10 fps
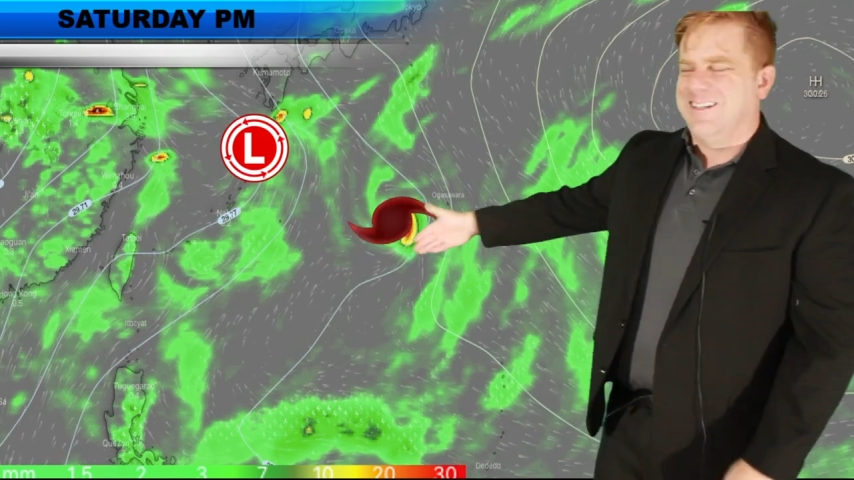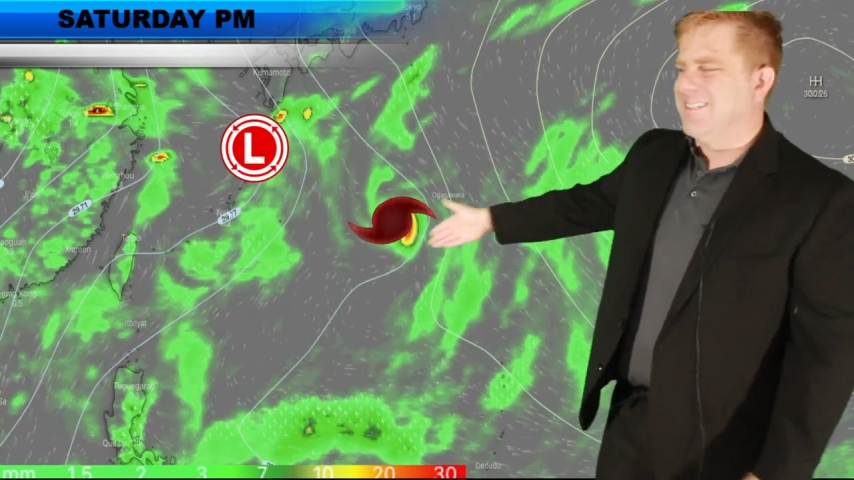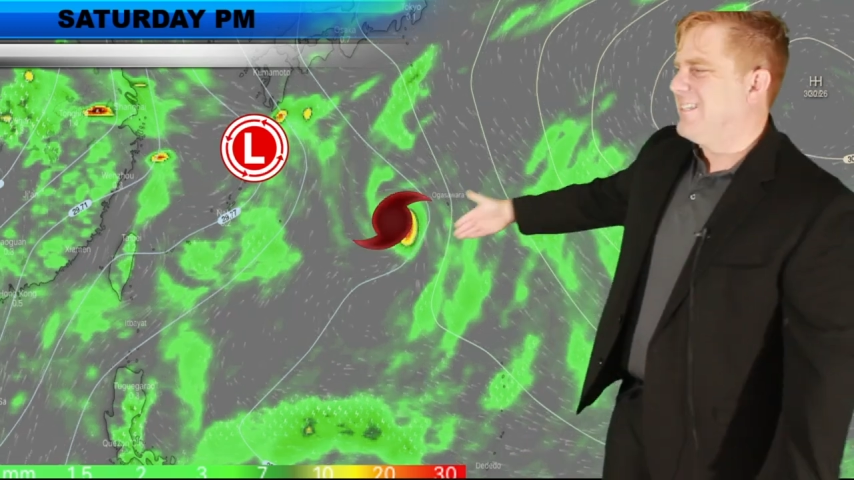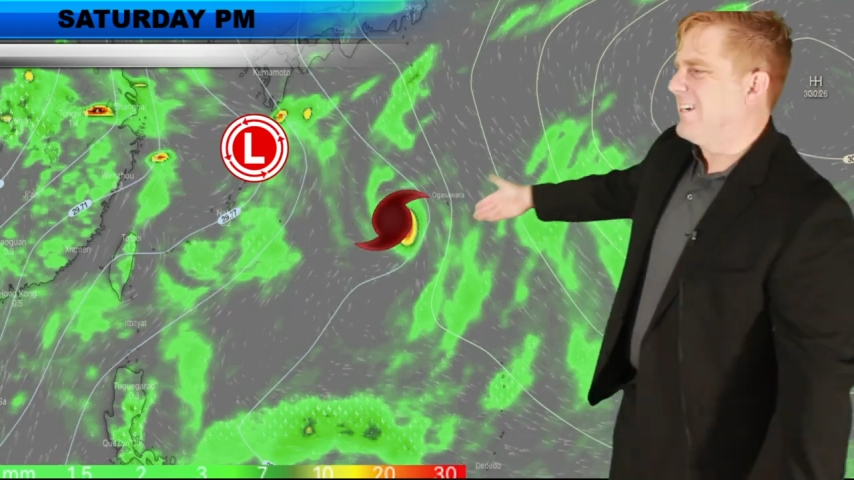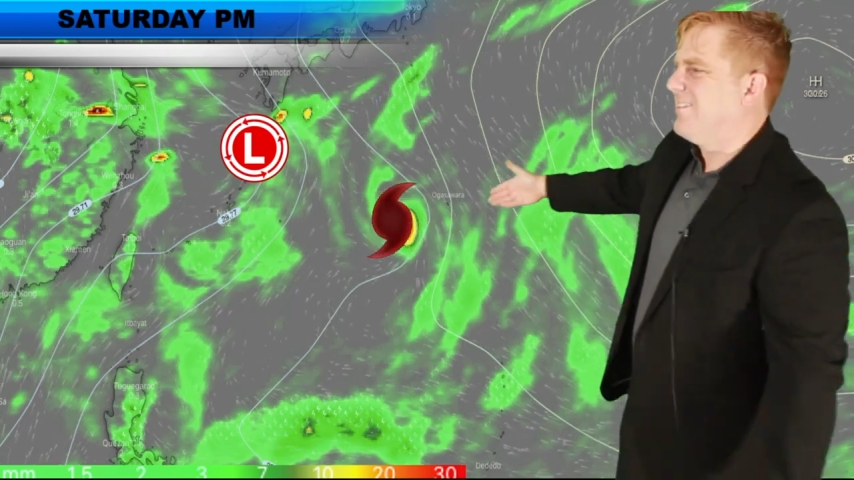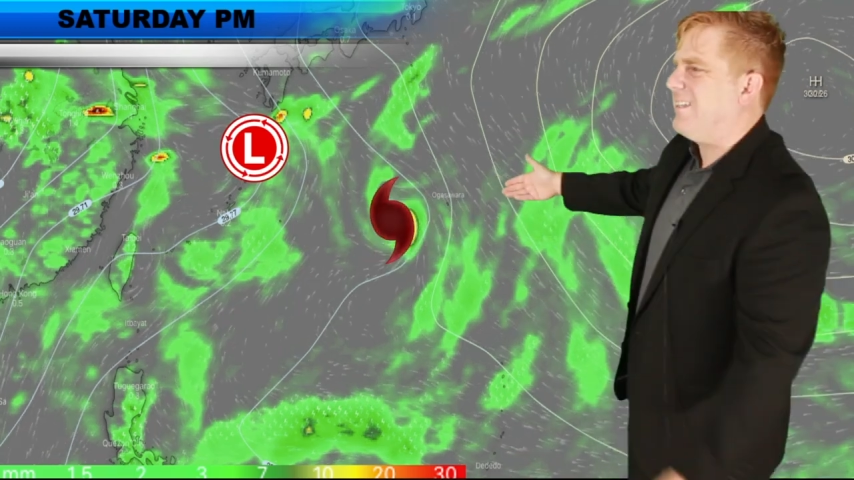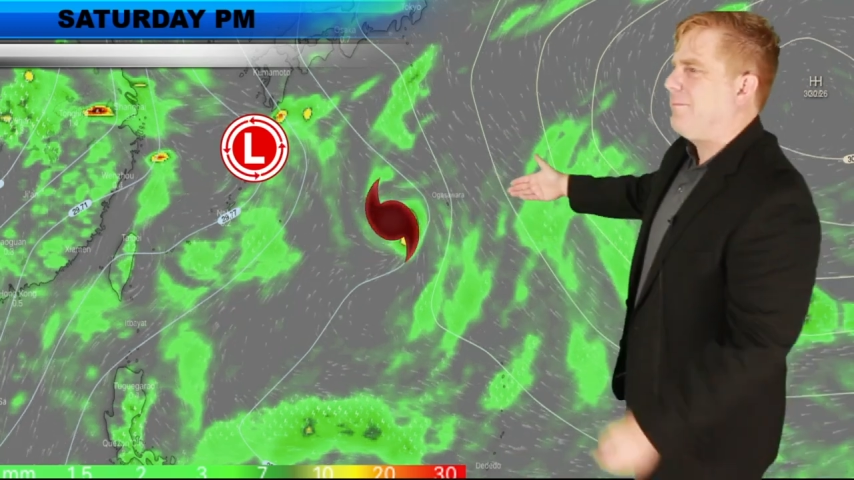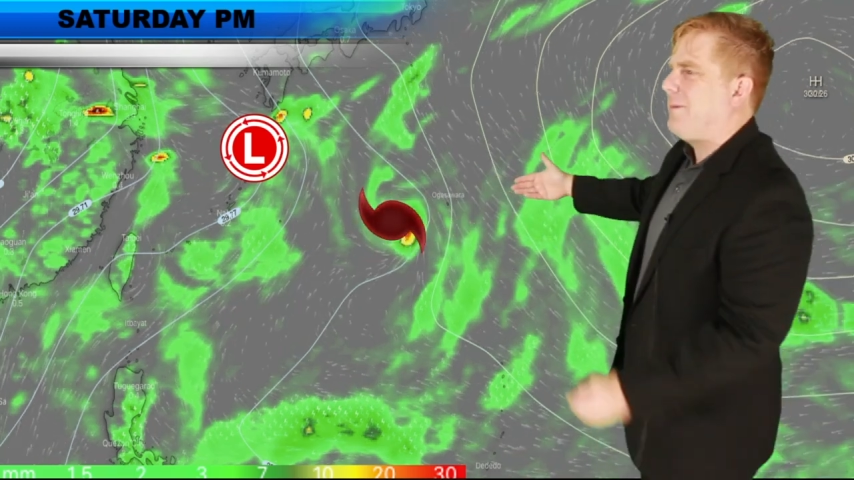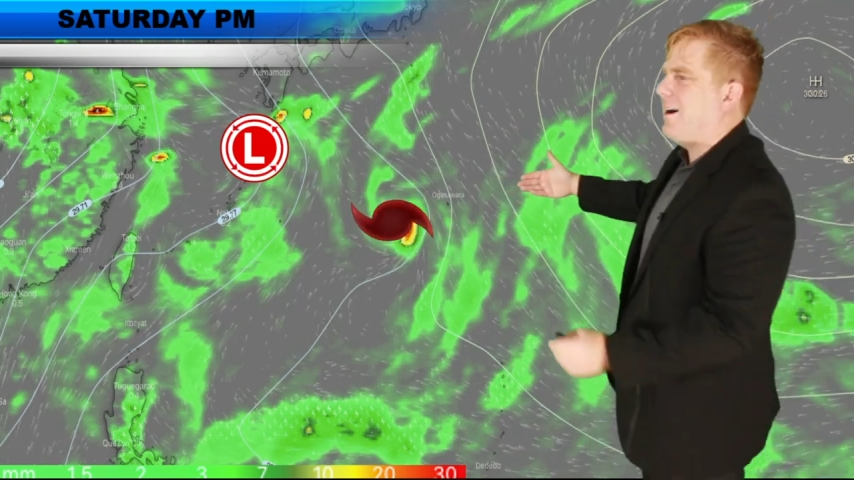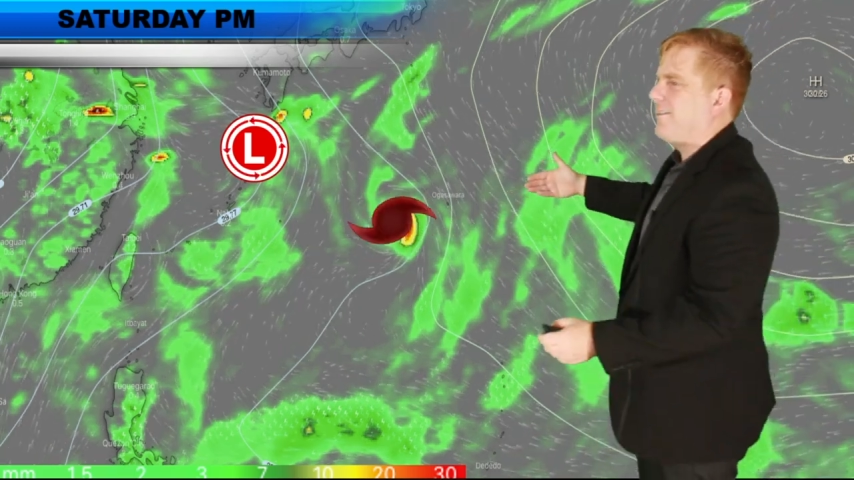Let's take a look at
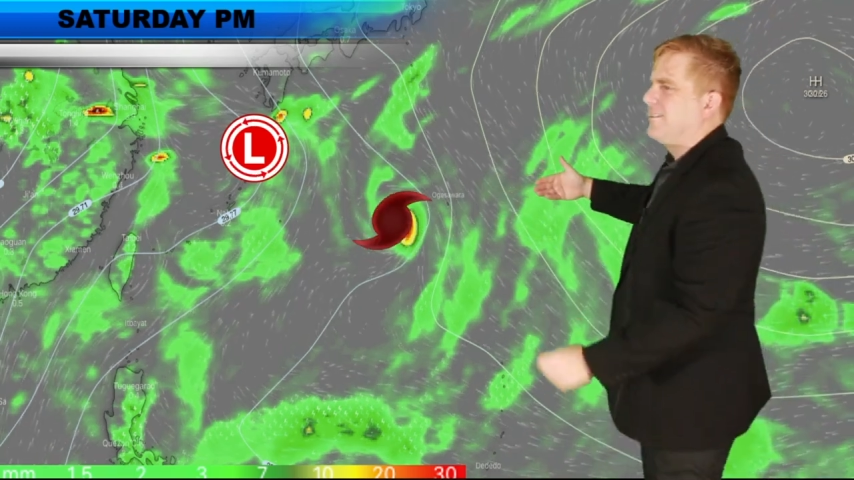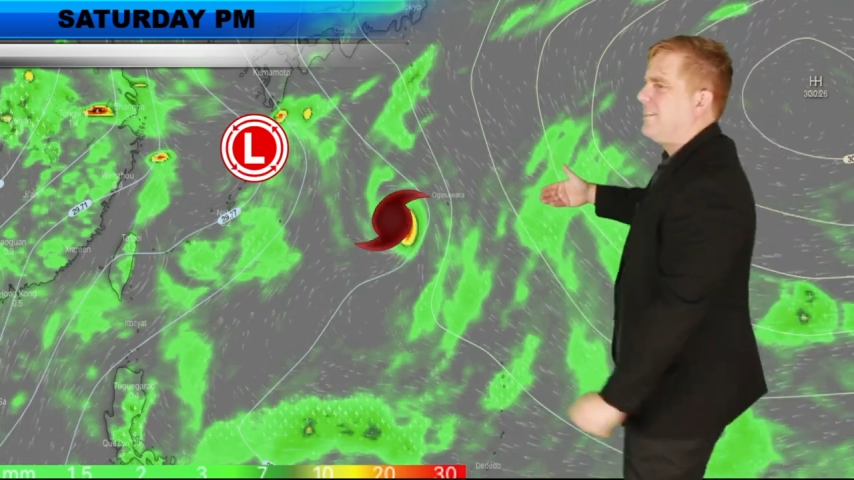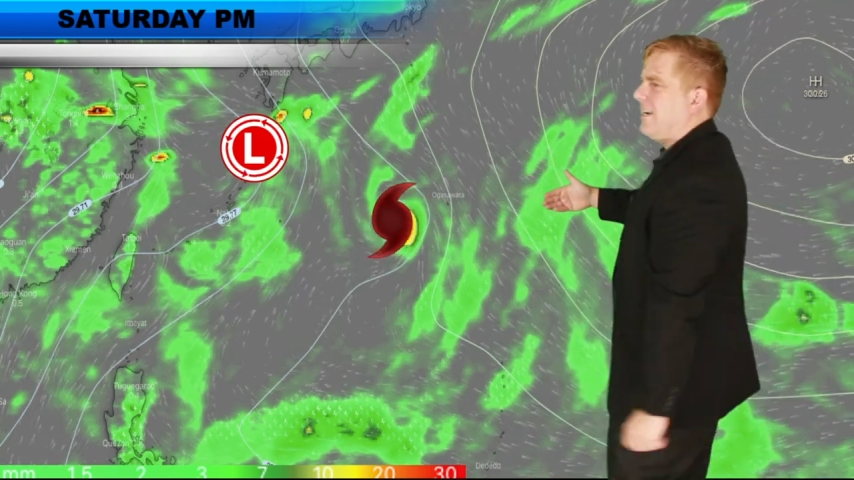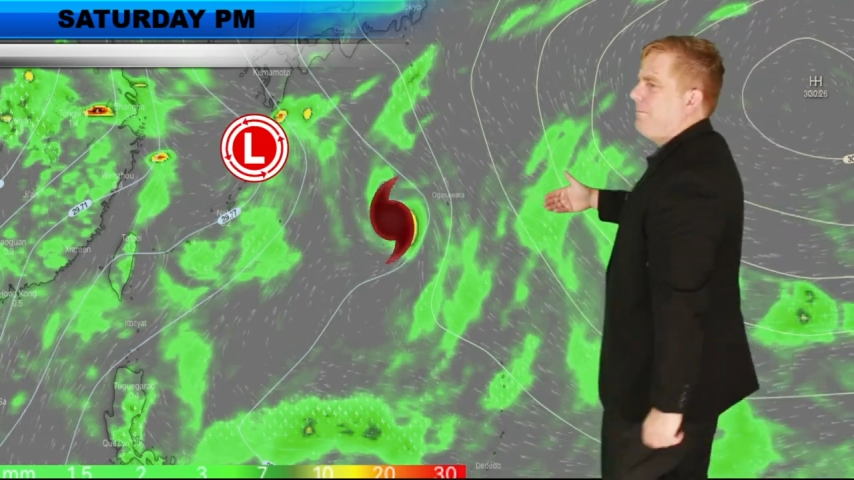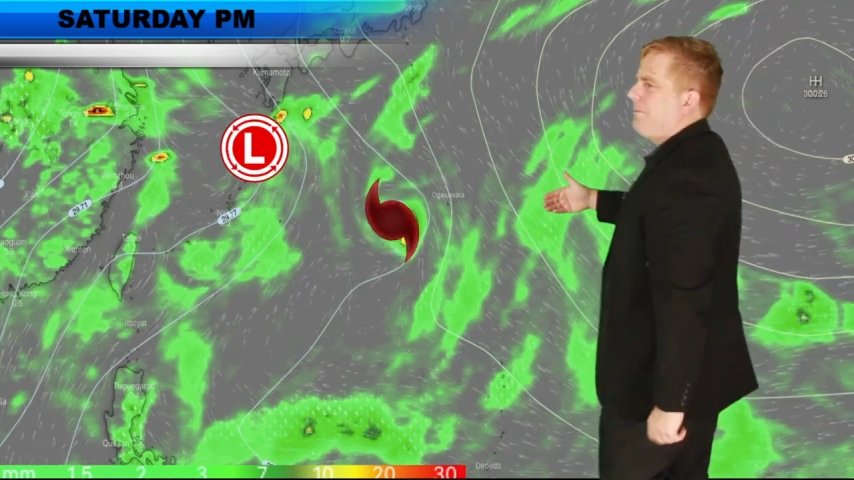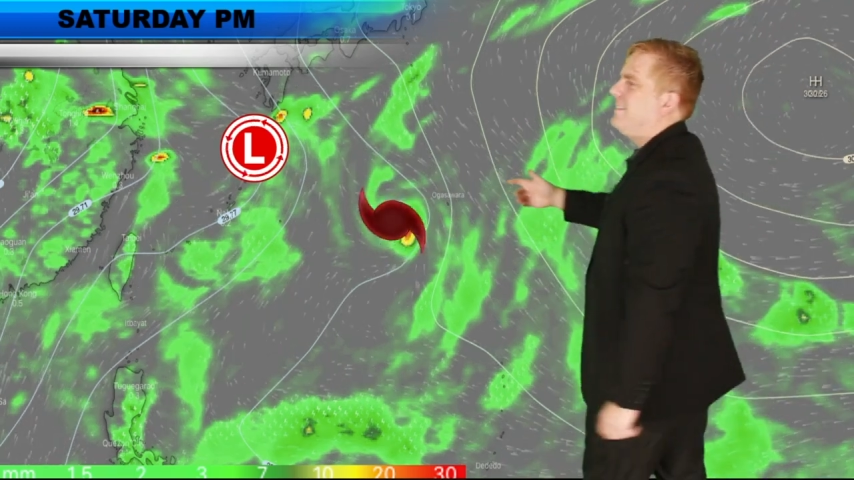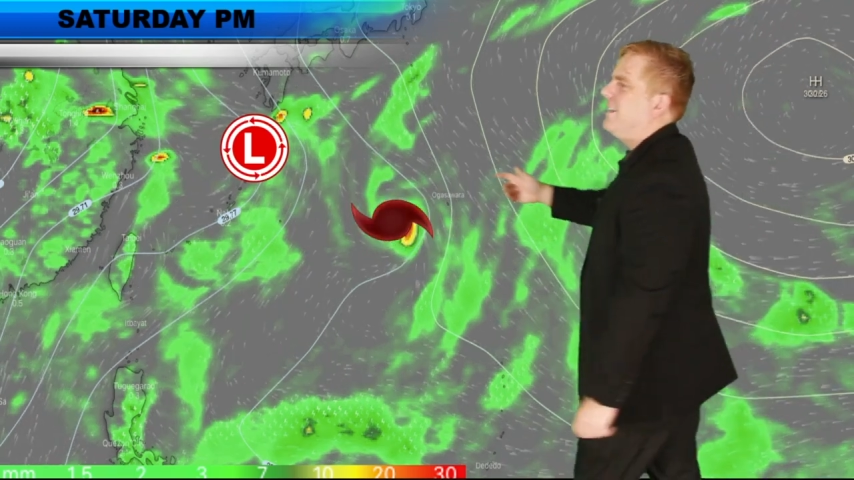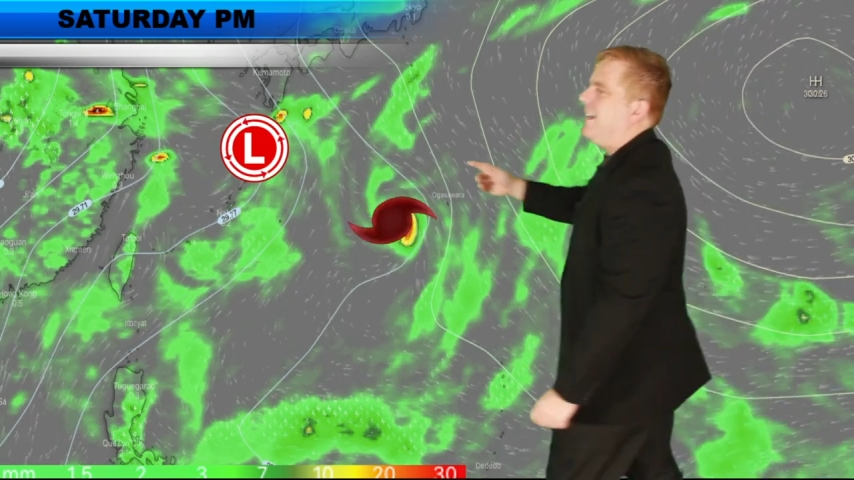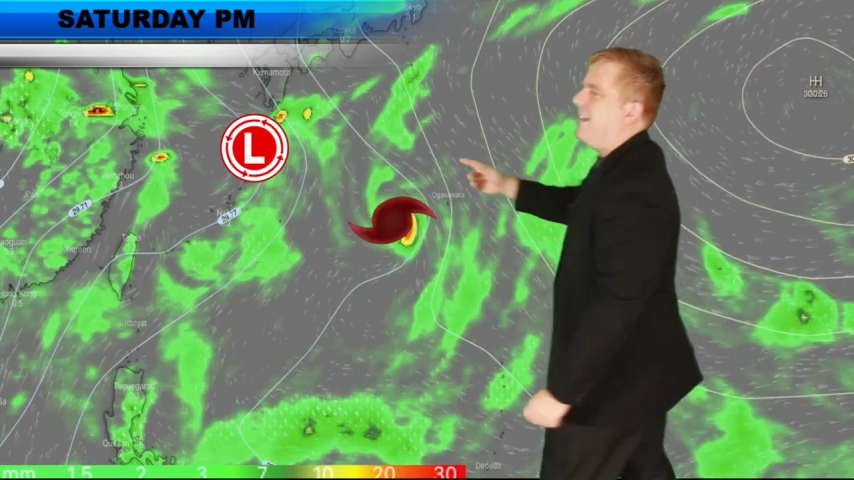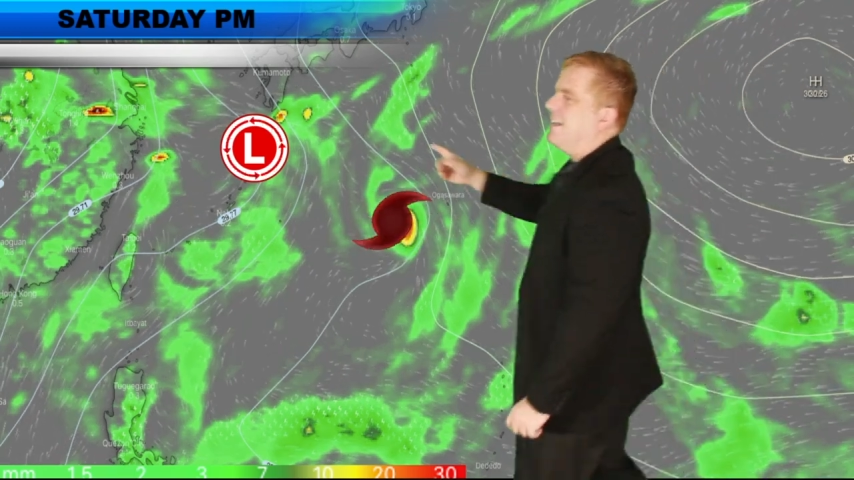the models day by
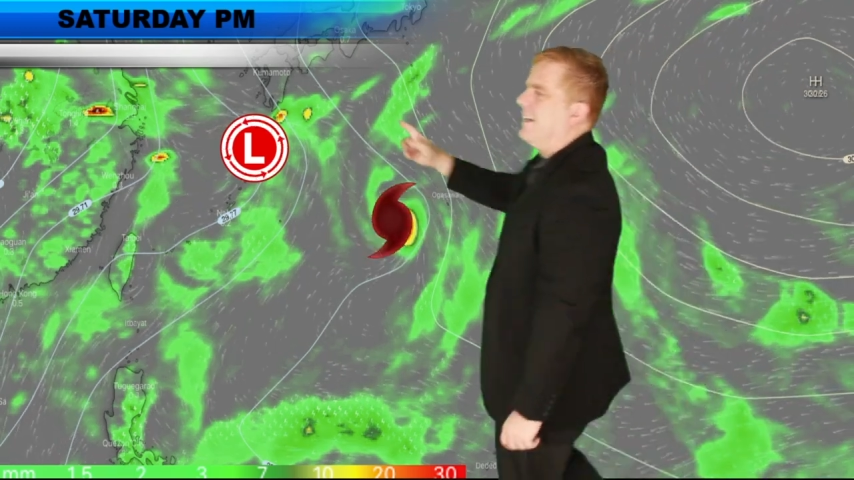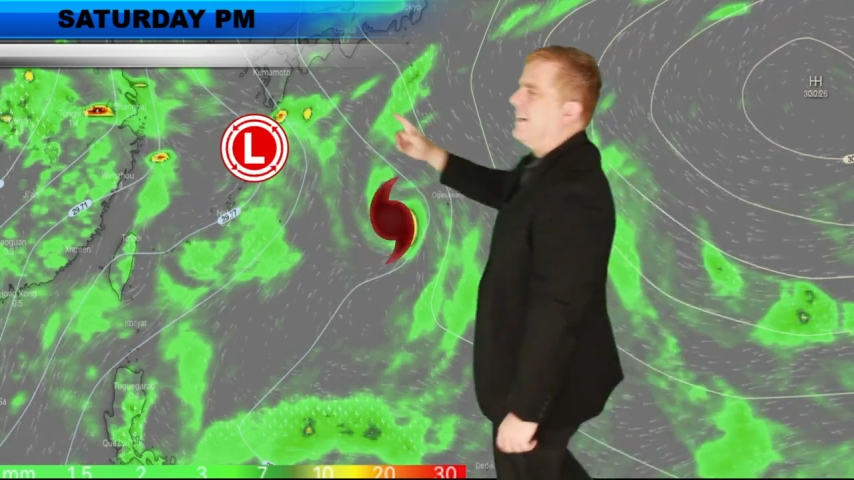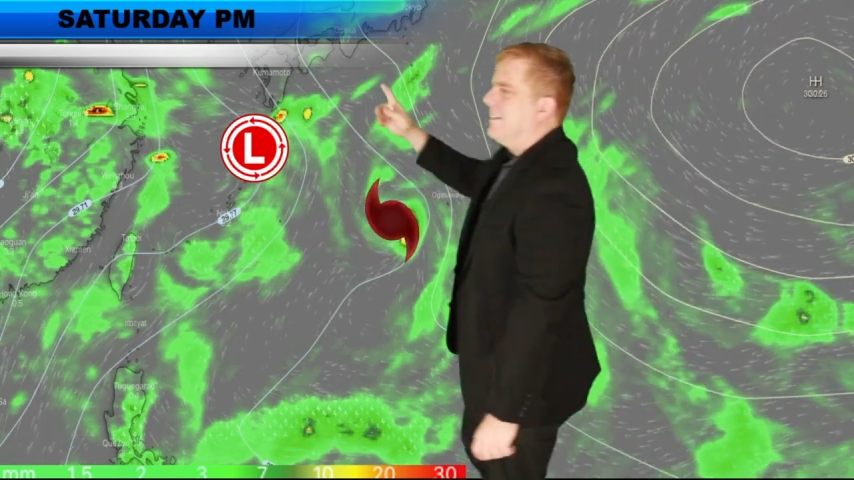day.